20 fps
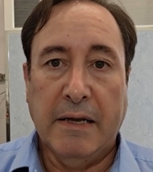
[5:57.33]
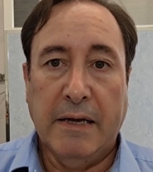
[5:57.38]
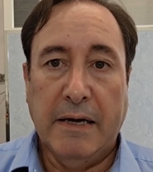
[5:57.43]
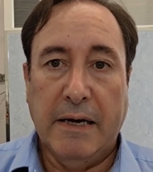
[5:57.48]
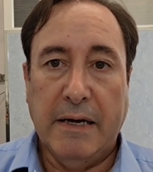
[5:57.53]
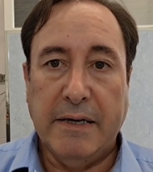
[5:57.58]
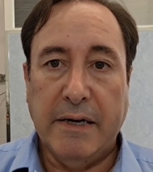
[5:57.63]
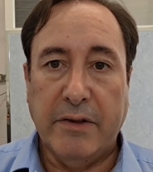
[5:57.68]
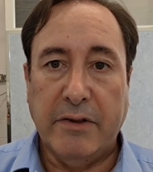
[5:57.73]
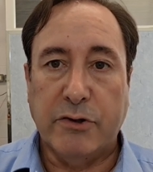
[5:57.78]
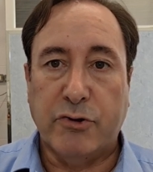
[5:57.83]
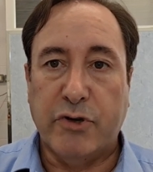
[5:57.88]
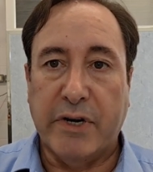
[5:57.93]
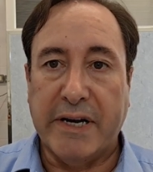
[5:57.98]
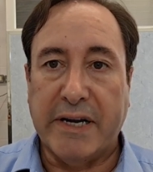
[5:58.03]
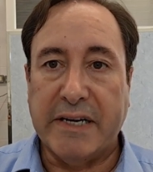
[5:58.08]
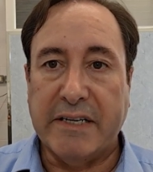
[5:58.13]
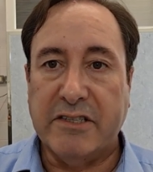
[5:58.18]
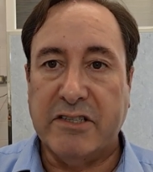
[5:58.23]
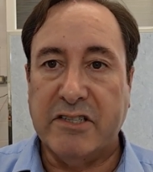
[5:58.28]
Another
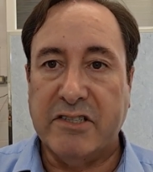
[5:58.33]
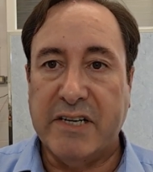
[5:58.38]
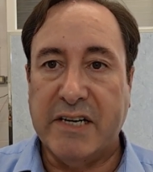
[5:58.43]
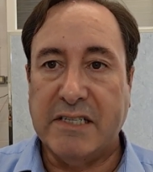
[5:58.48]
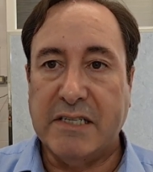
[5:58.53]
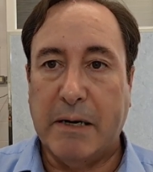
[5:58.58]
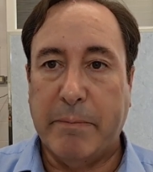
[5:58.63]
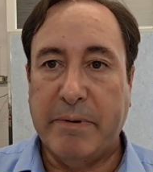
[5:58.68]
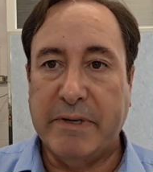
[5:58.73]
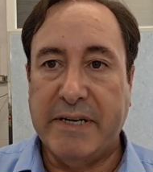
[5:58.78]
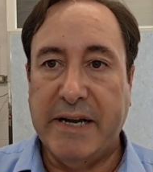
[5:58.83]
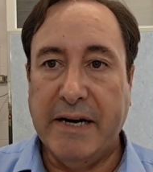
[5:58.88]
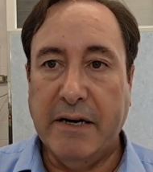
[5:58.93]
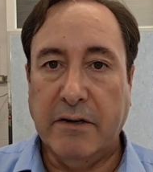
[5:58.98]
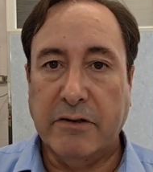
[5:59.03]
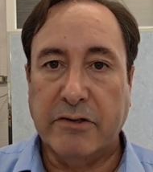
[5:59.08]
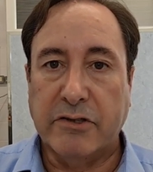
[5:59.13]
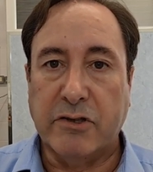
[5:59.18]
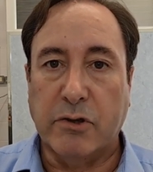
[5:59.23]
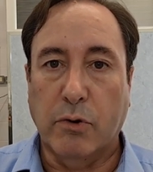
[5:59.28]
trick is to set up a
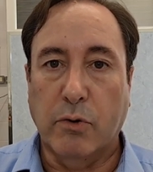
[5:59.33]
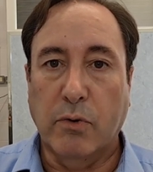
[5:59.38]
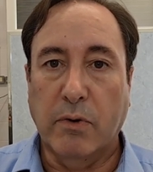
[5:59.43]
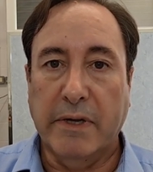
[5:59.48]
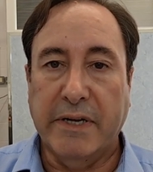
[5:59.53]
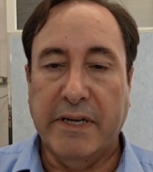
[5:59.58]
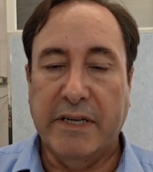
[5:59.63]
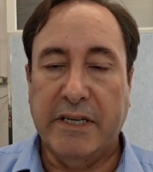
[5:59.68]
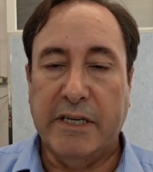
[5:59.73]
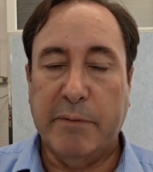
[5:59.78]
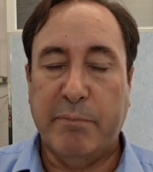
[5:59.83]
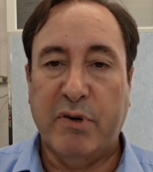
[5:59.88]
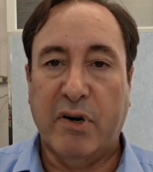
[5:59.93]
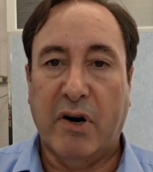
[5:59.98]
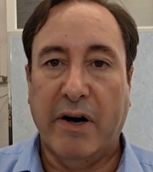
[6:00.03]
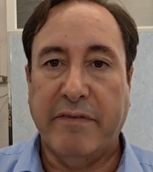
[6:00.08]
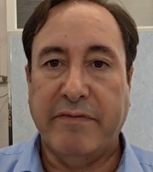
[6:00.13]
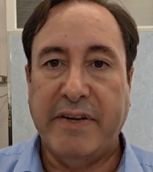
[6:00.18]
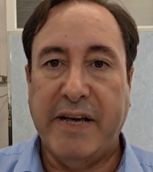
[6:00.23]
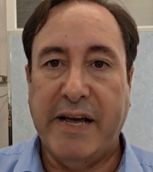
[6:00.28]
dental school in a
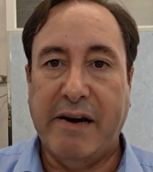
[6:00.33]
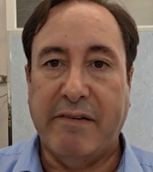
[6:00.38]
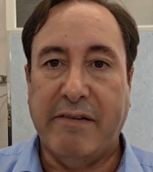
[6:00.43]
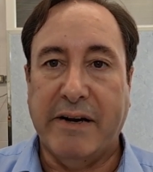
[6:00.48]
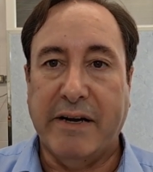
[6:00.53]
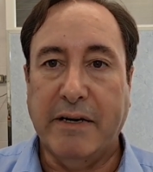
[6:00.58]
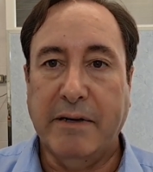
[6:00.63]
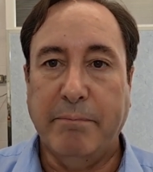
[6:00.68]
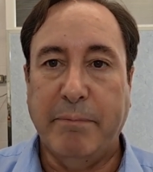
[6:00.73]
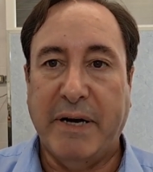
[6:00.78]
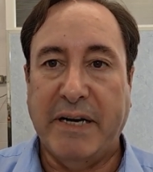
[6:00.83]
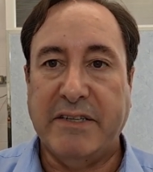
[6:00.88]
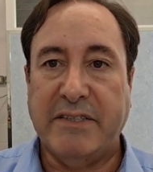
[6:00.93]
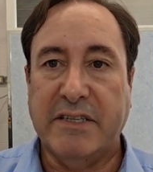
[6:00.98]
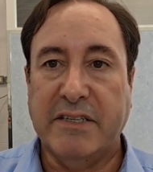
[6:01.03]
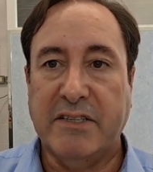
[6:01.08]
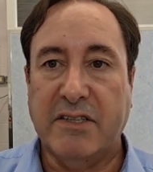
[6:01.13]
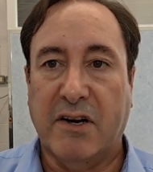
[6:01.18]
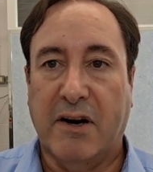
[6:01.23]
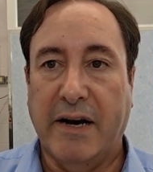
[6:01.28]
deprived area based
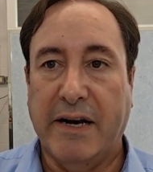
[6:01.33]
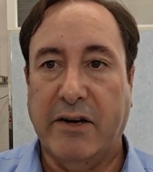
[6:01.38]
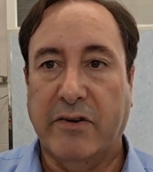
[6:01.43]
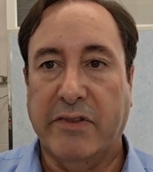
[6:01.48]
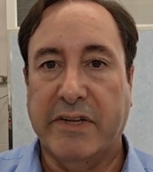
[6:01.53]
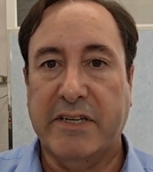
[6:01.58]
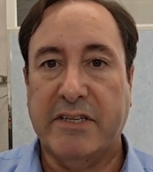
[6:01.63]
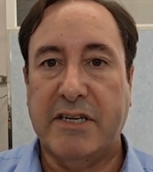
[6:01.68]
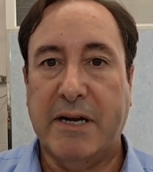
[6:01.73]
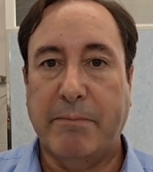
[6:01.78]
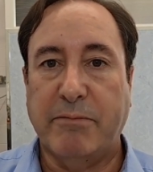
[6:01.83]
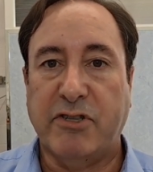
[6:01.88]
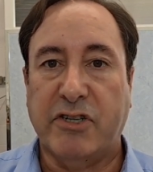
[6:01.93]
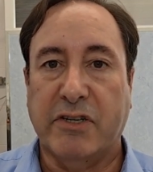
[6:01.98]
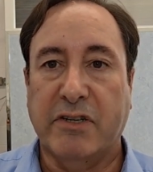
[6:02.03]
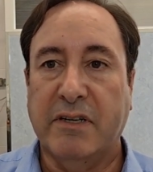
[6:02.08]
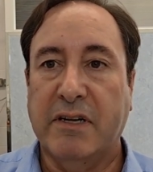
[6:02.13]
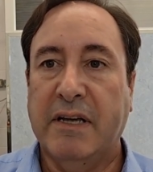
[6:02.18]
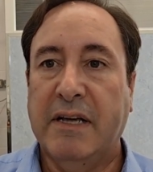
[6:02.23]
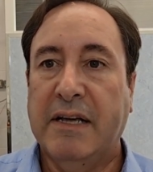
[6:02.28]
entirely on the assumption